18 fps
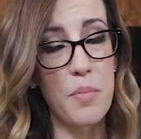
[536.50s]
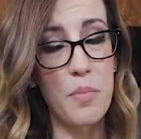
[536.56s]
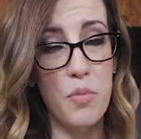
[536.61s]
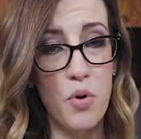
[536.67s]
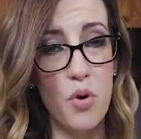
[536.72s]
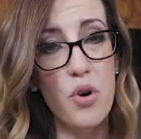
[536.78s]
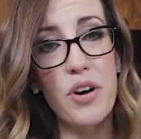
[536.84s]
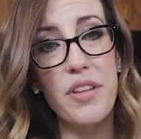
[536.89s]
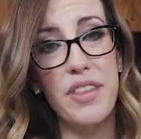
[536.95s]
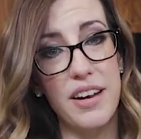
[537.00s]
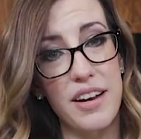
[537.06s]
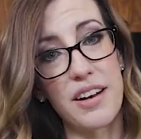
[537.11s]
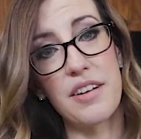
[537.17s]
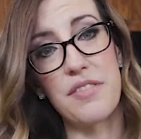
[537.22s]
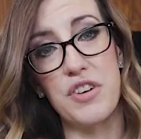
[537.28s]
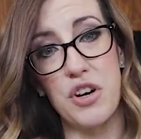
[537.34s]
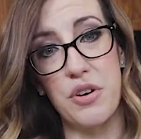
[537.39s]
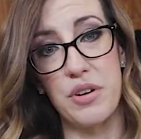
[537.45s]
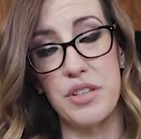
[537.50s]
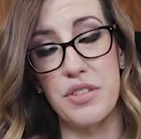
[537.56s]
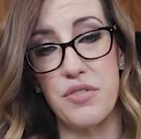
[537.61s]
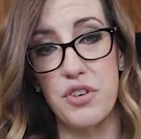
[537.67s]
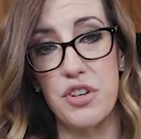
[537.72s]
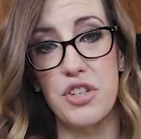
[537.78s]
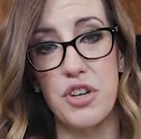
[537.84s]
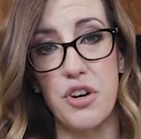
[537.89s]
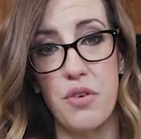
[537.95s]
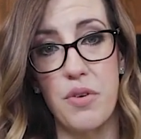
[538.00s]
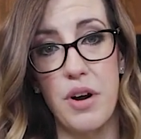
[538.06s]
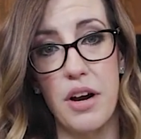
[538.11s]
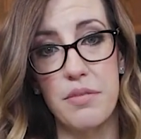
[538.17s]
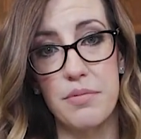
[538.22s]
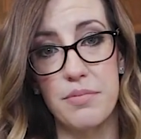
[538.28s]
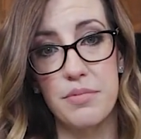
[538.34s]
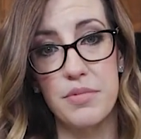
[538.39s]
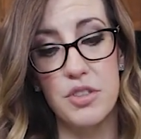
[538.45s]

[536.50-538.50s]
more than enough donuts for it to go around.